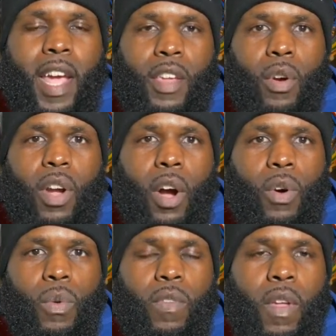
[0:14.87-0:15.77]
and your
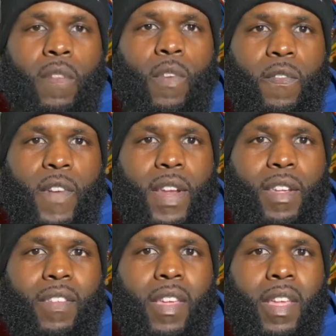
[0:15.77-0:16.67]
goals for
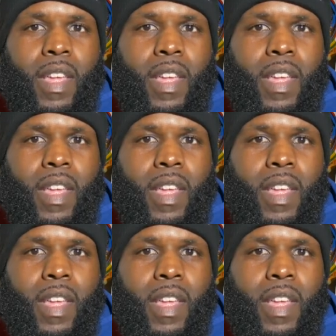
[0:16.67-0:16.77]
fitness